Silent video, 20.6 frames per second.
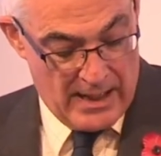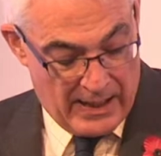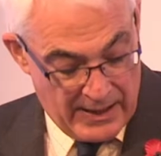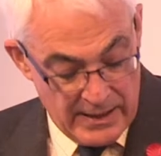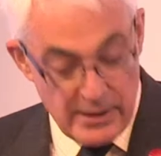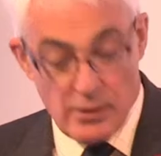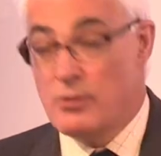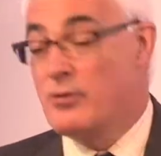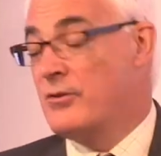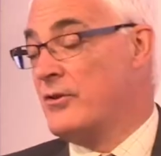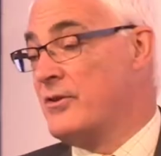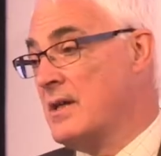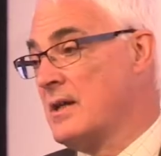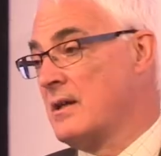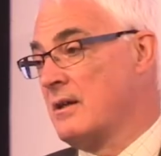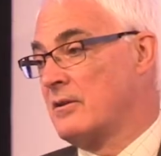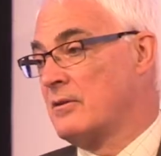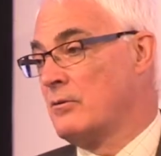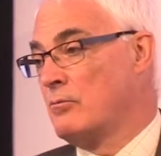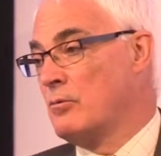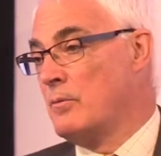I don't
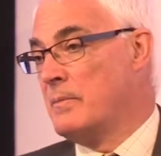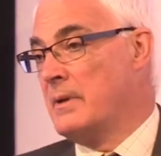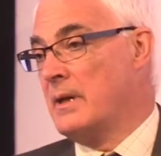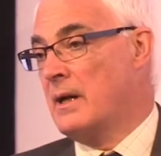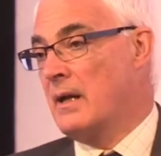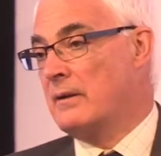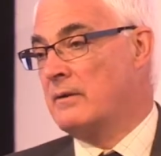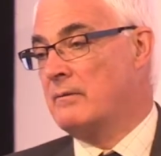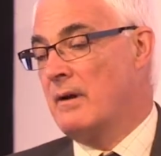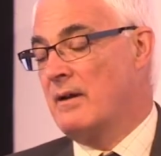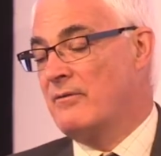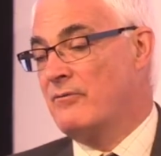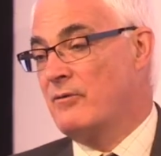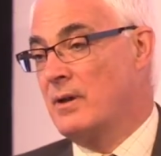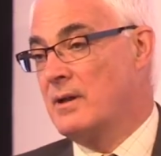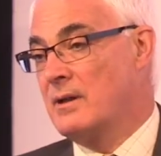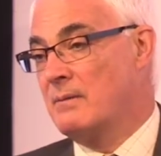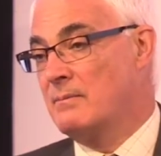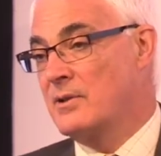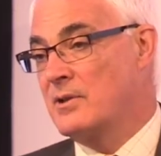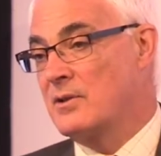think there will be another
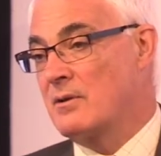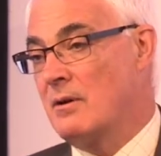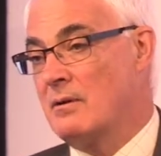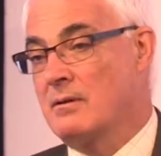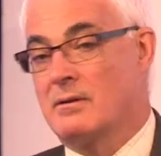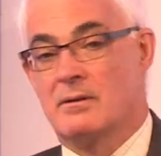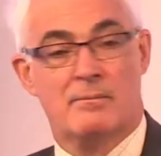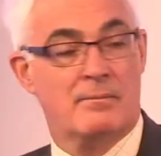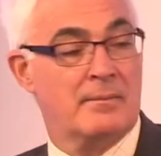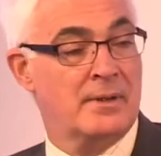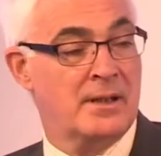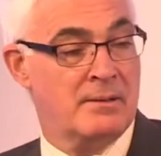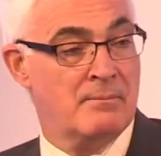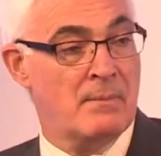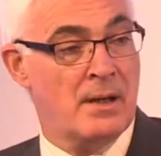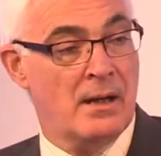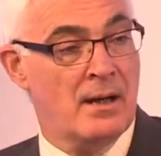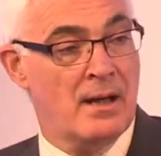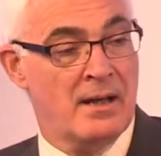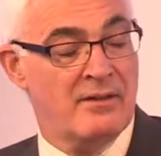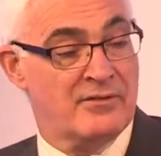referendum in Scotland in
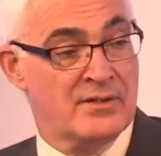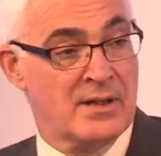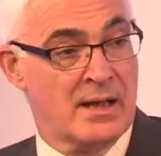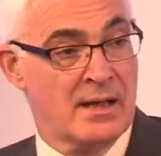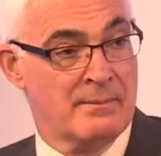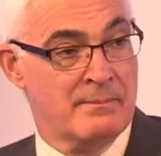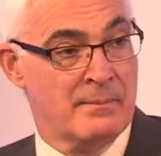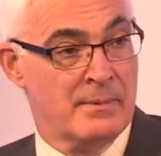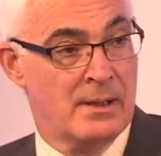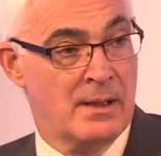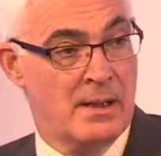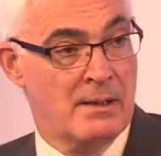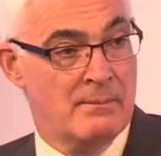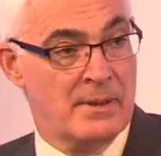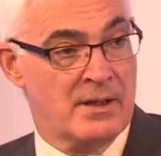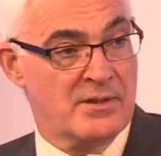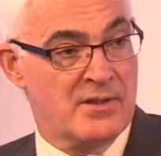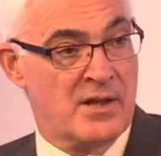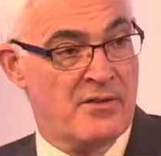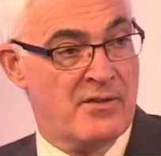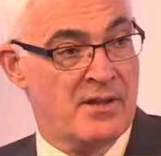my lifetime,
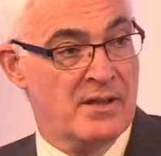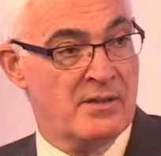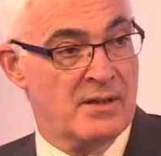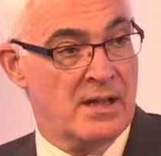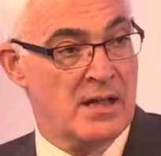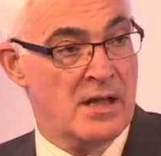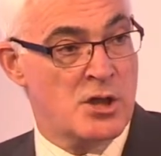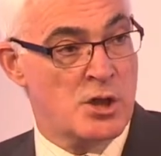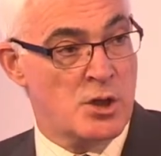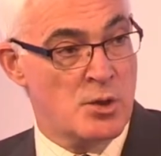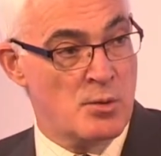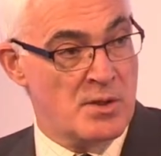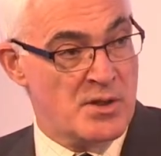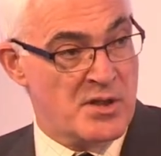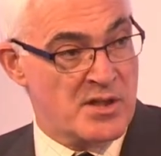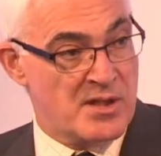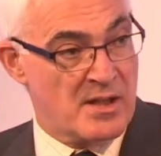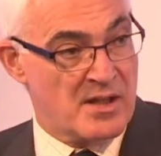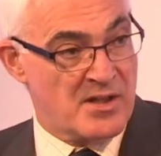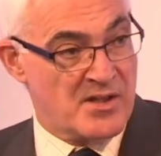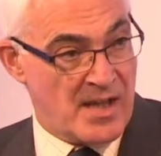because I think the issue
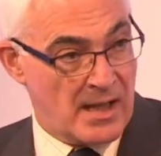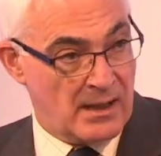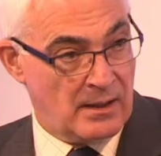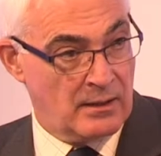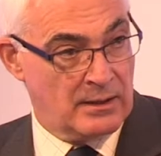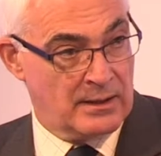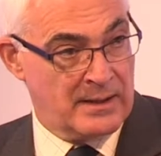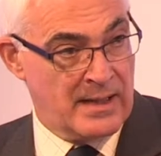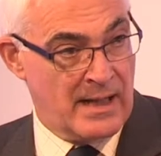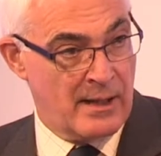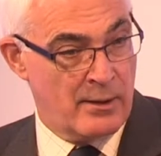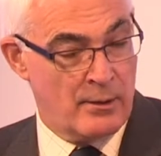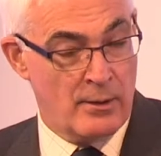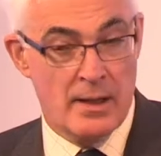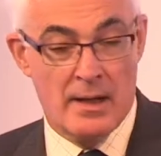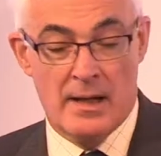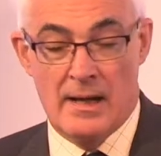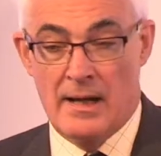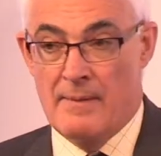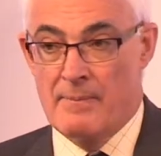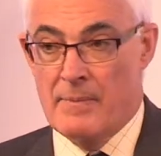is settled now.
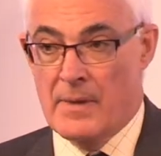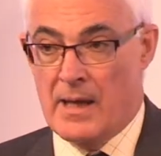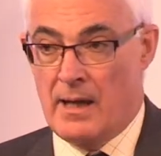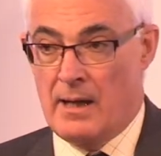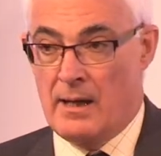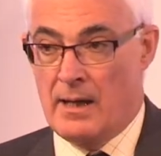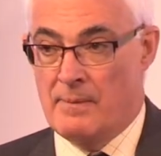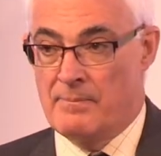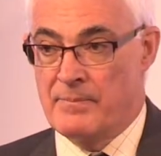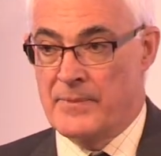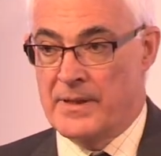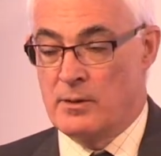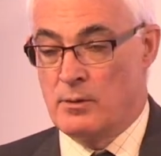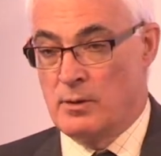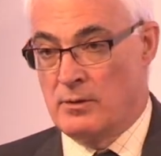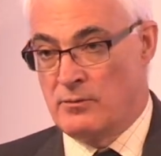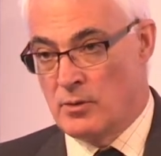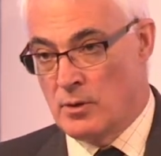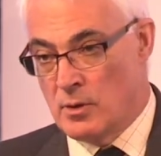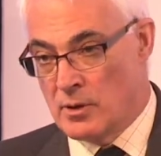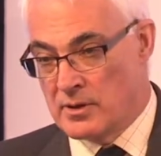You know,
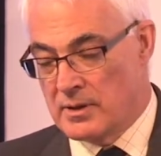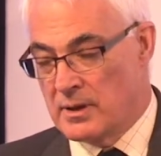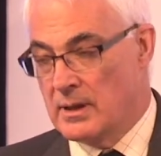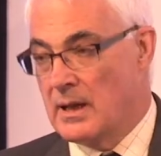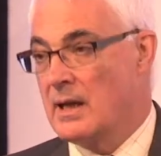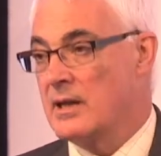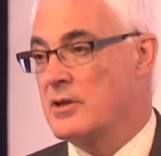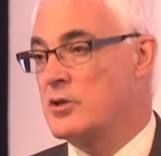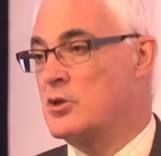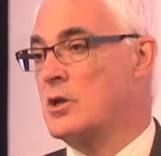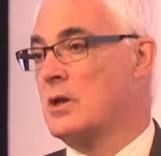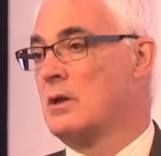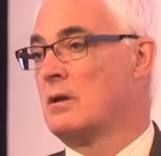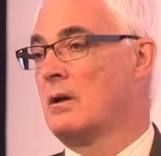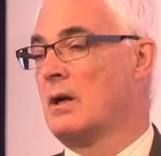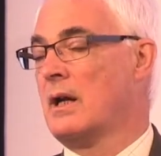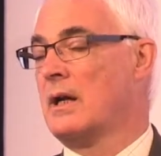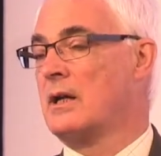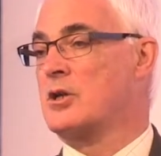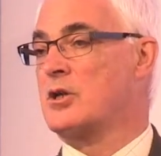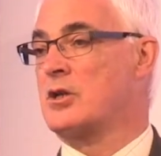if you look at the last
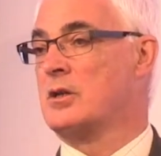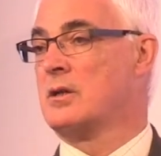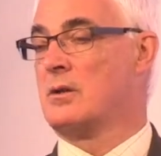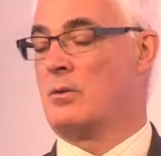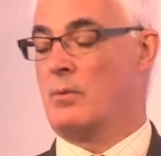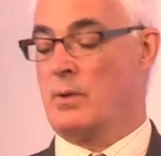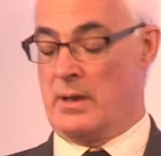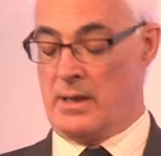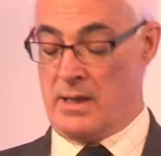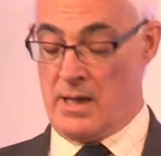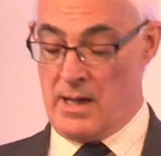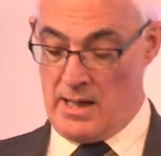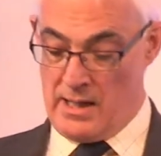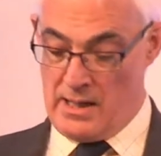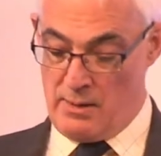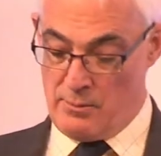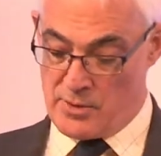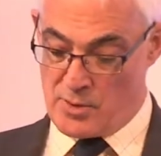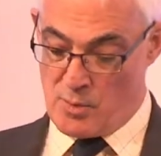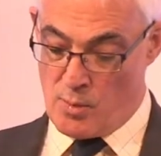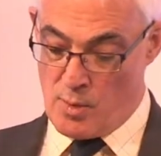general election, when
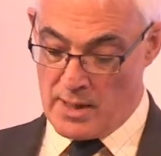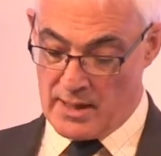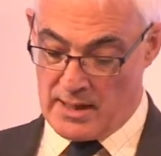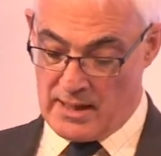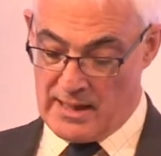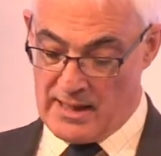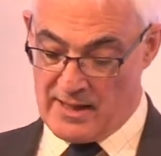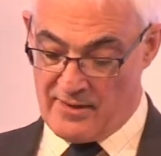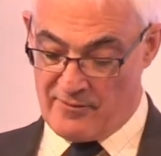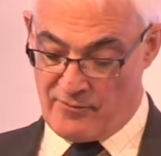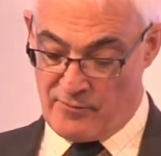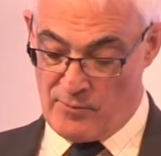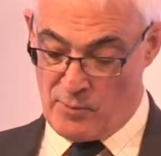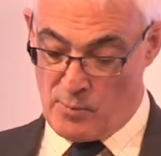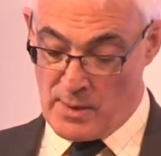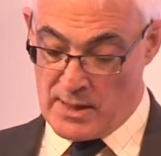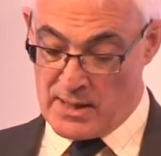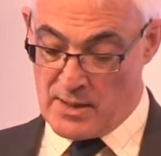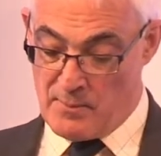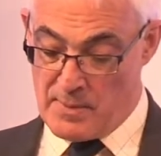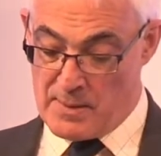it was quite clear from the
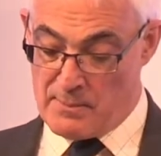way that